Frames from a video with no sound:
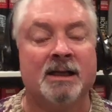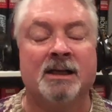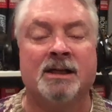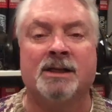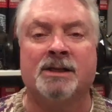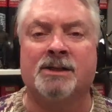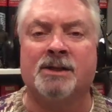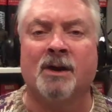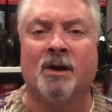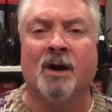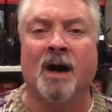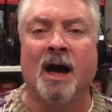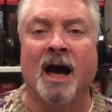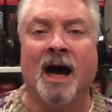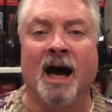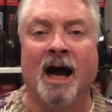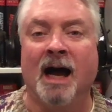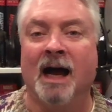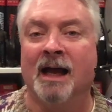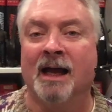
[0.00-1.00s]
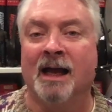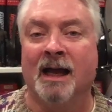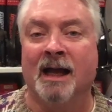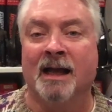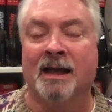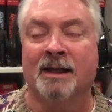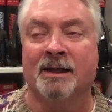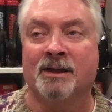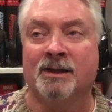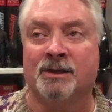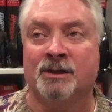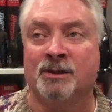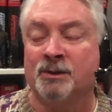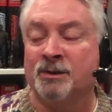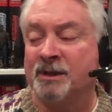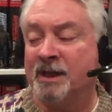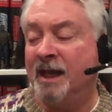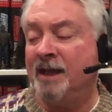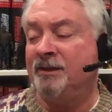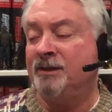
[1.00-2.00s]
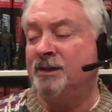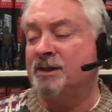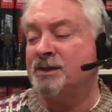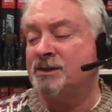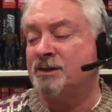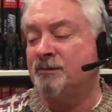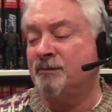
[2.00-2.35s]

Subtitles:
So you'd get this